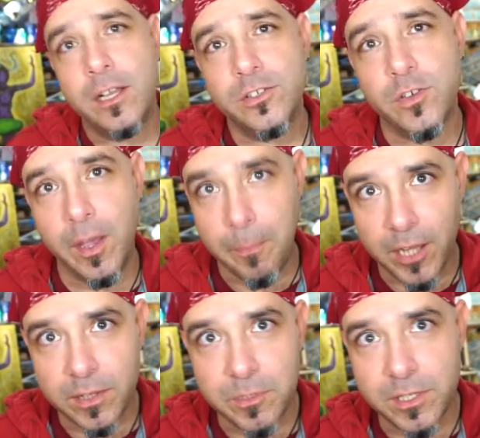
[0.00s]
So I
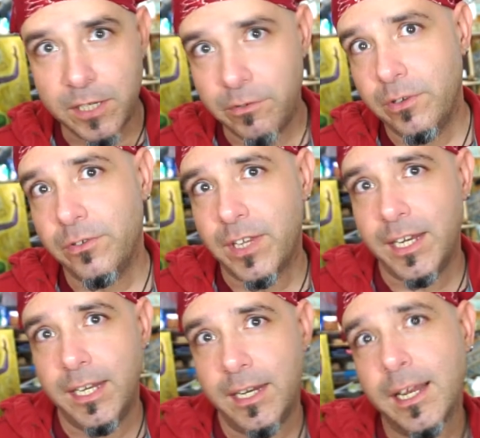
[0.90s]
bought the materials I
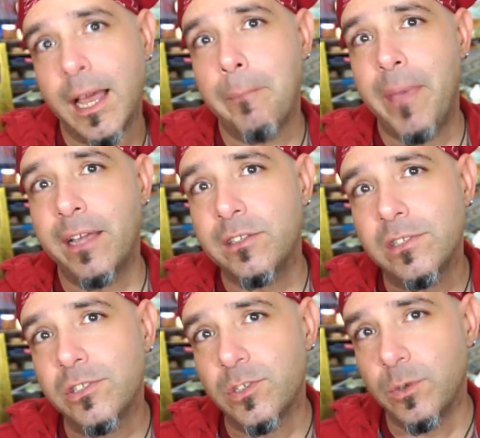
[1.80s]
needed, got back to
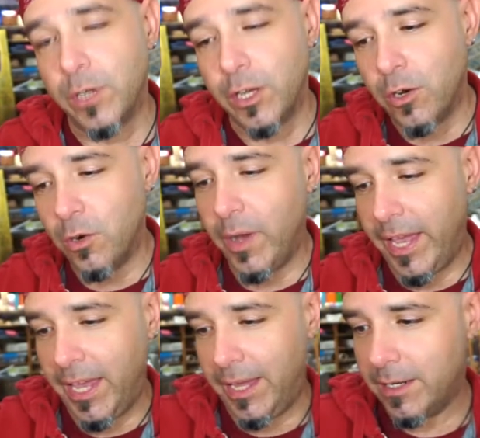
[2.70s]
the studio,
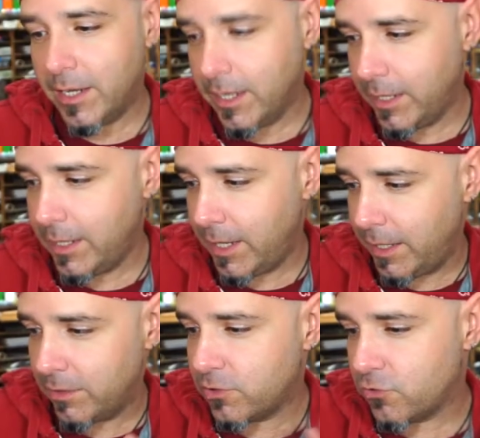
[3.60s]
and cut
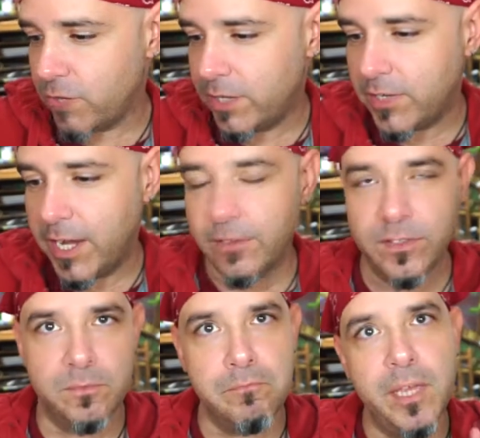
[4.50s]
and stretch out
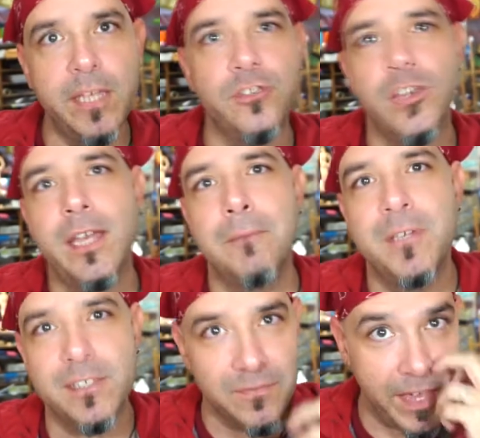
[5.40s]
this big giant
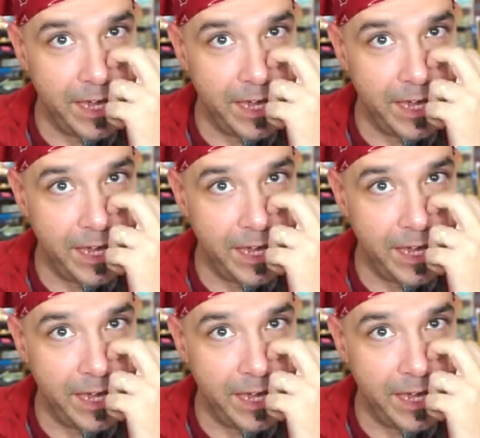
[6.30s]
piece of